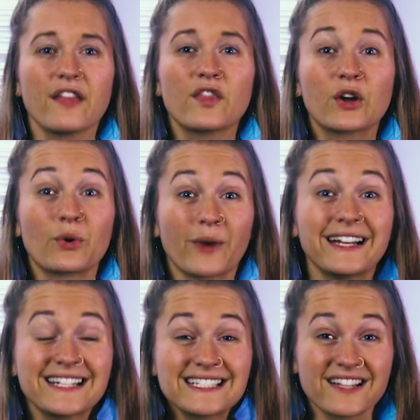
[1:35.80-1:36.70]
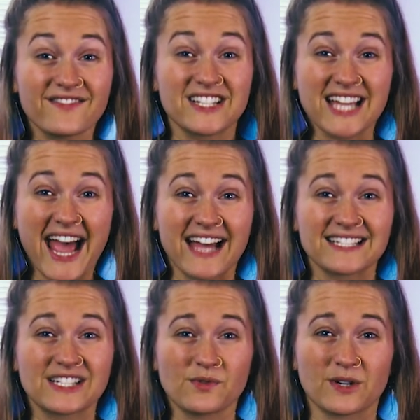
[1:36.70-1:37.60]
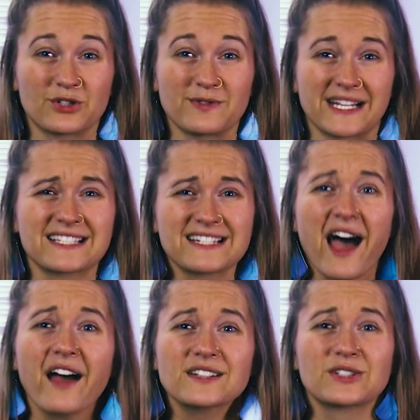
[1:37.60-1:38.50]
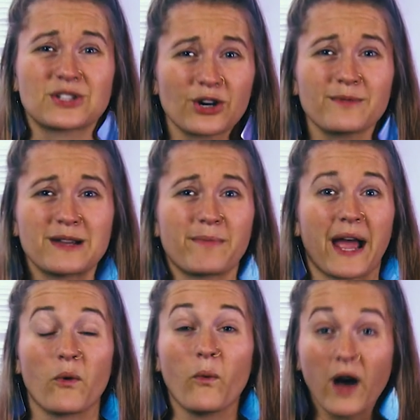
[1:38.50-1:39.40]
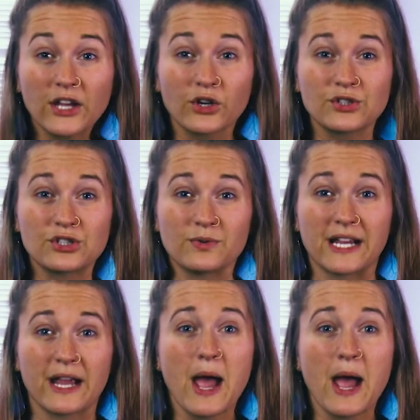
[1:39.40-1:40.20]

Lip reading: The greatness of the task you are doing is not determined by what you're doing,